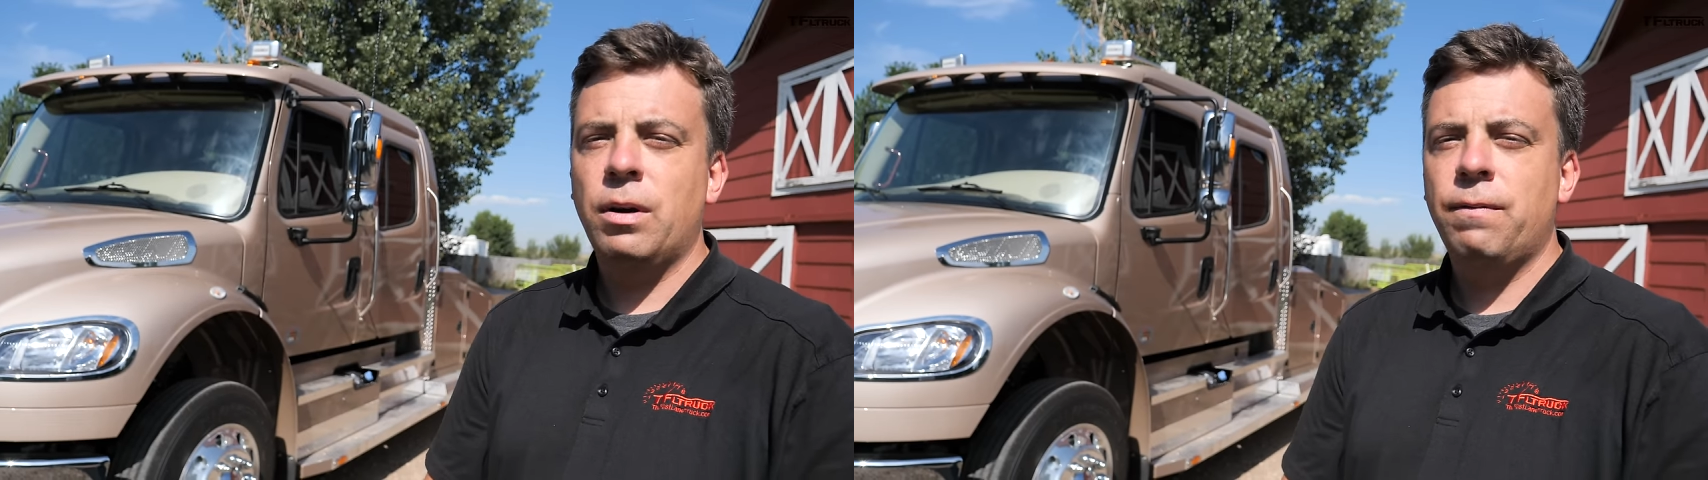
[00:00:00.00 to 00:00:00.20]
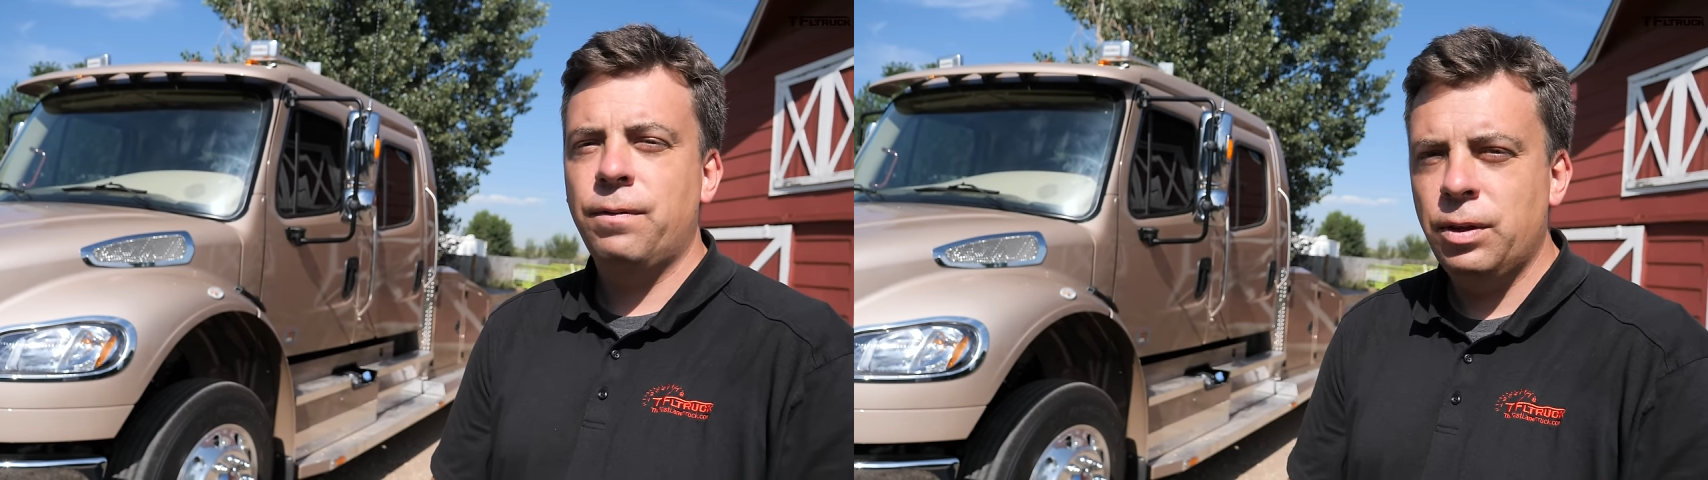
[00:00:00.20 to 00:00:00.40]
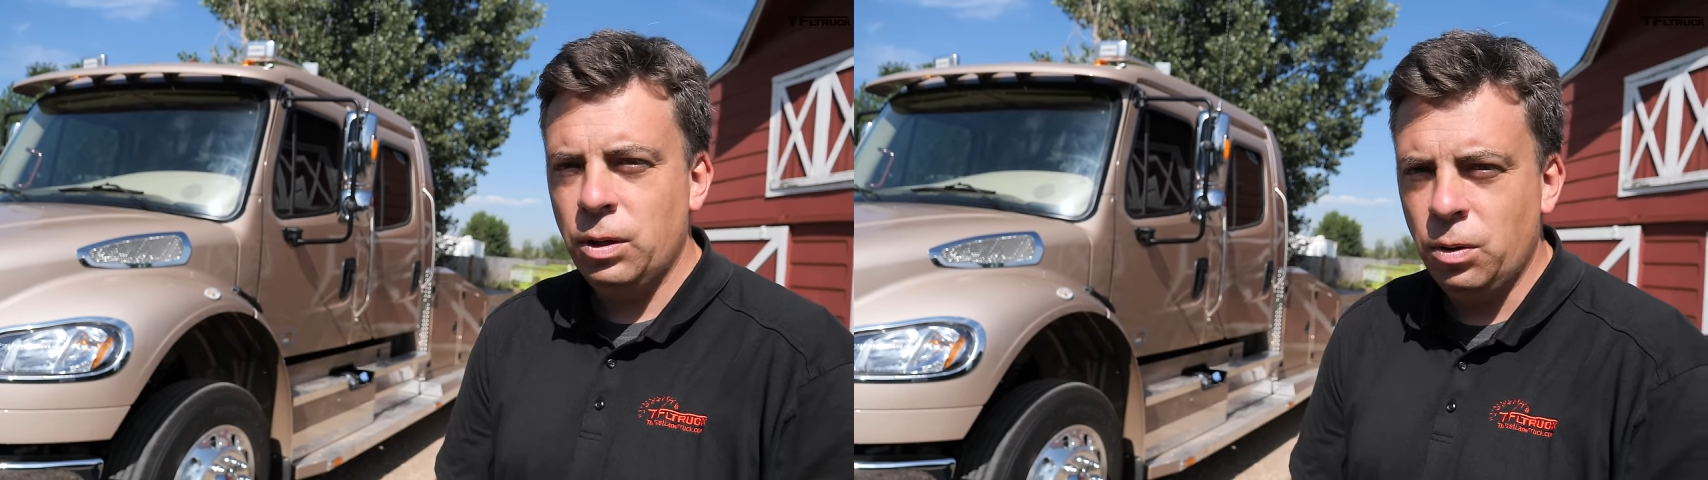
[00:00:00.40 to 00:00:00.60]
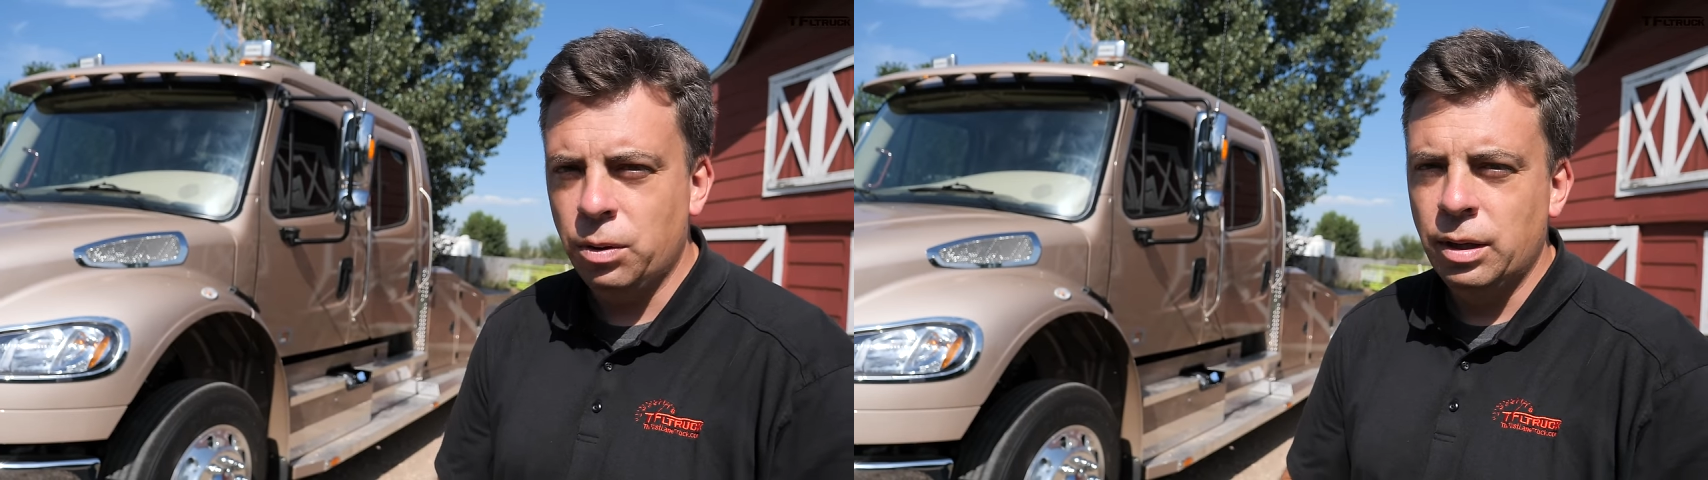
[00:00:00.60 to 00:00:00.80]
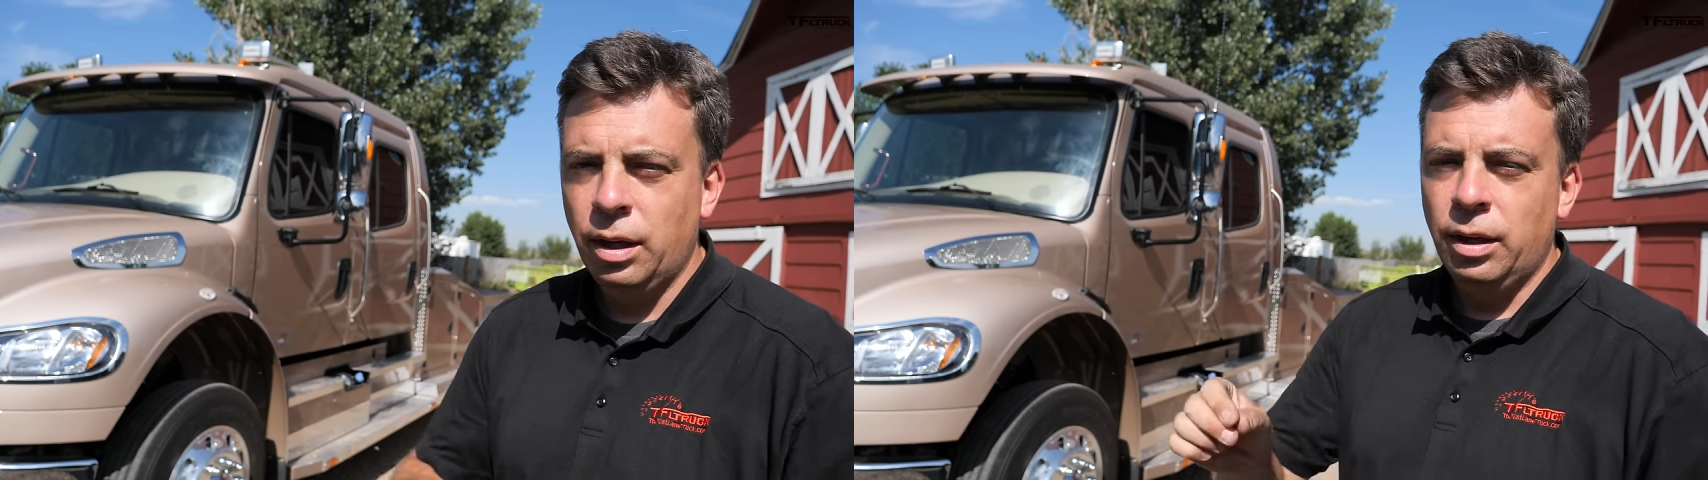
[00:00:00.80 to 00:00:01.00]

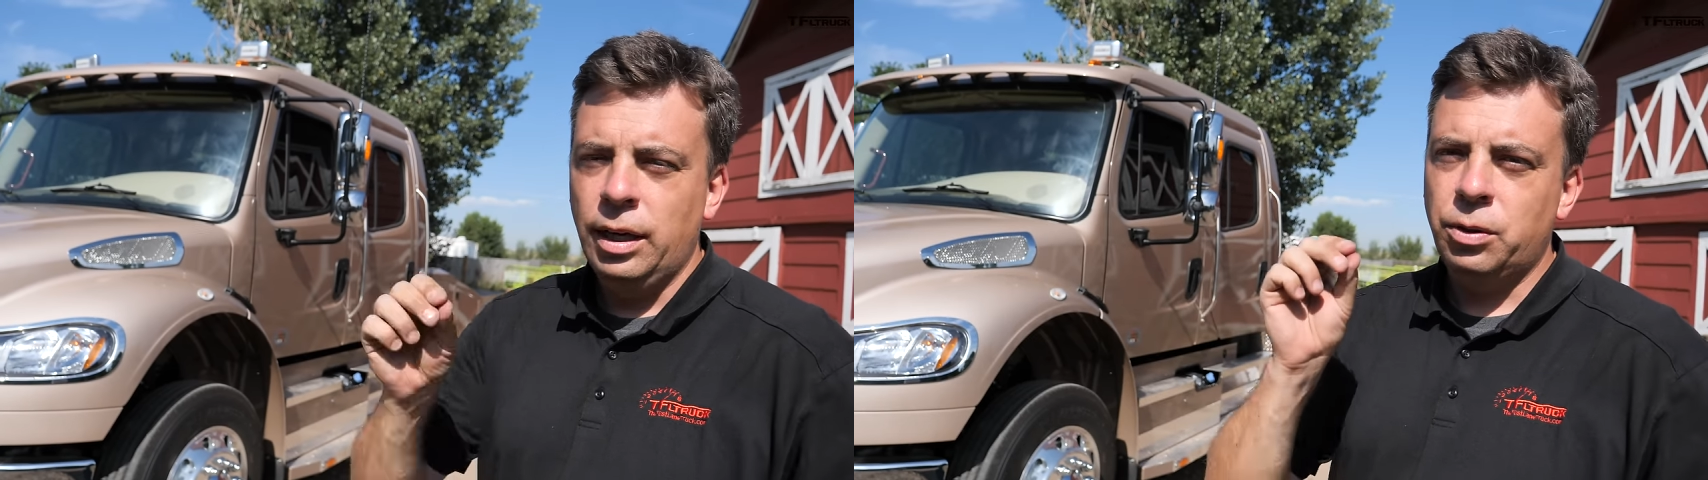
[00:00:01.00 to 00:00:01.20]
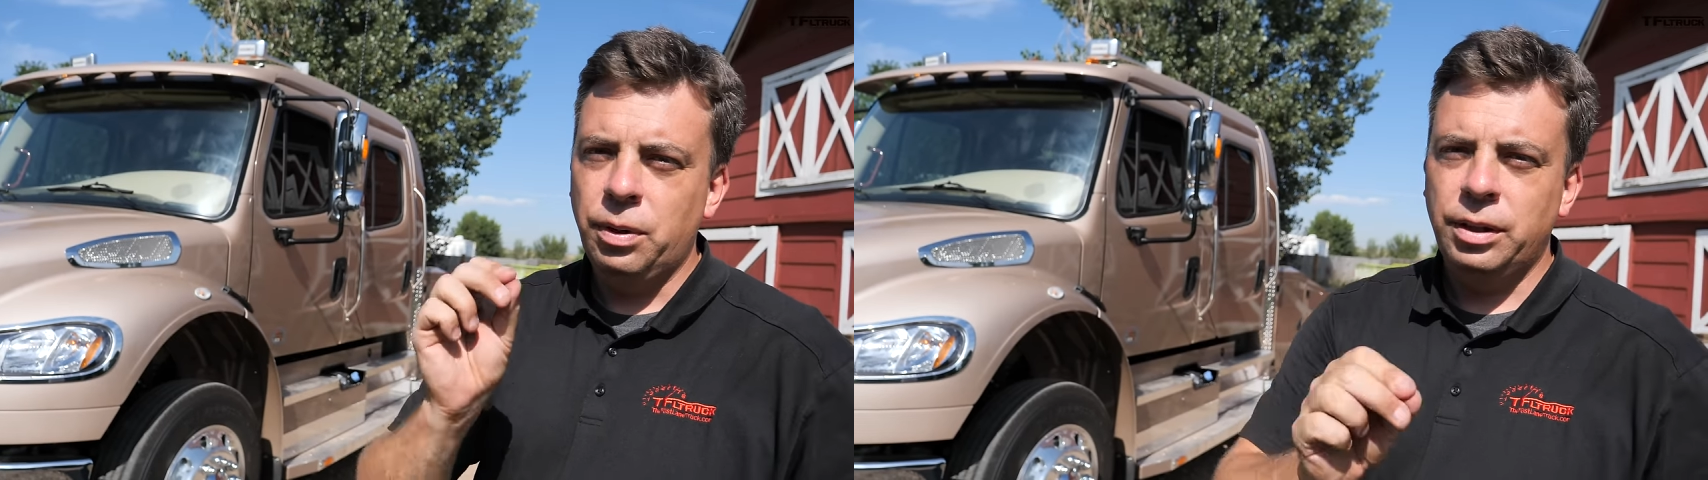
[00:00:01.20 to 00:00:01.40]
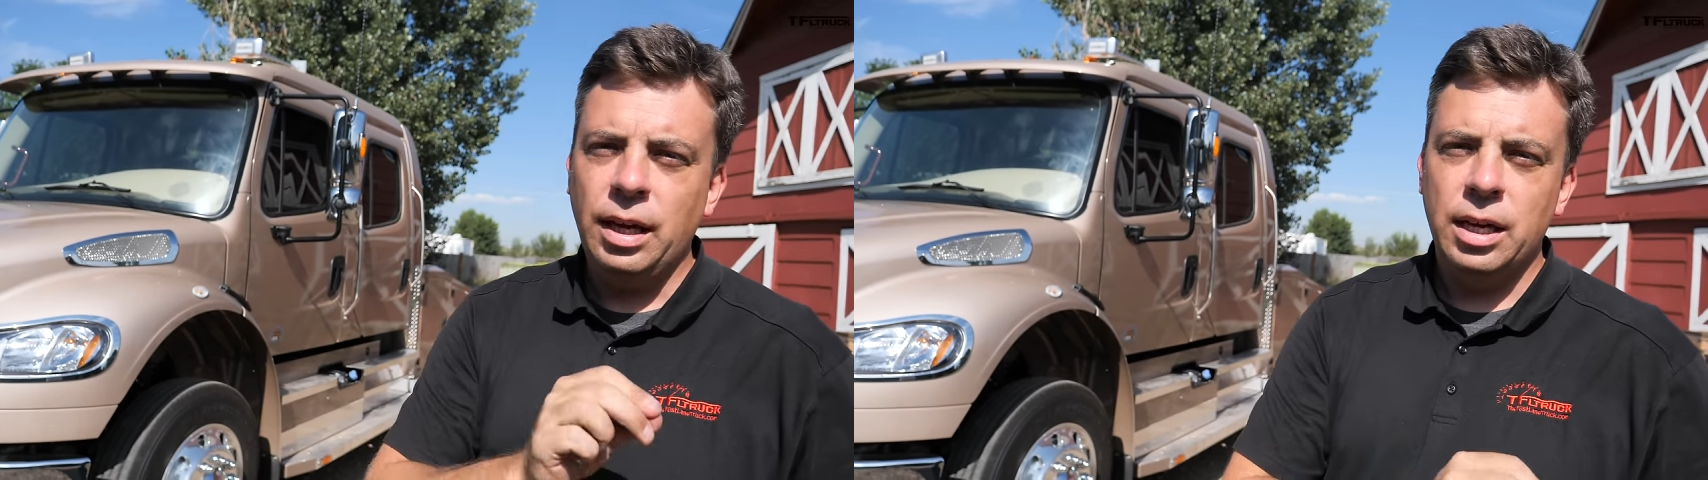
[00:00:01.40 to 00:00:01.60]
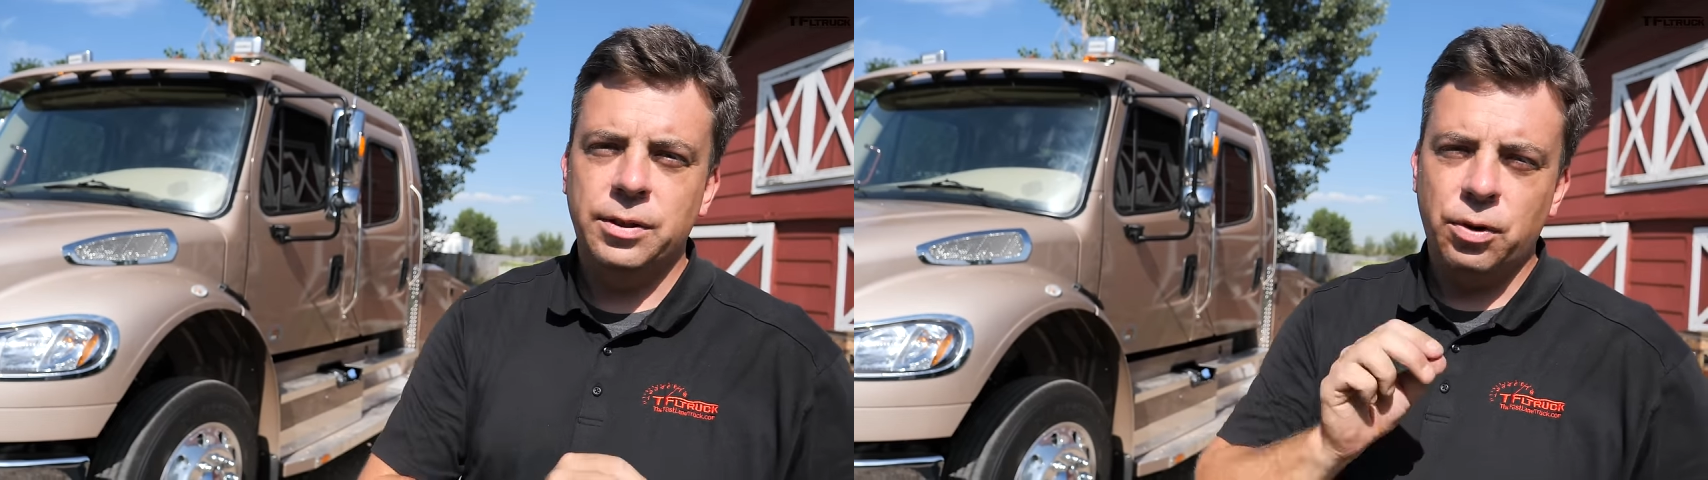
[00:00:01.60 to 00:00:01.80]
reviewed. It retails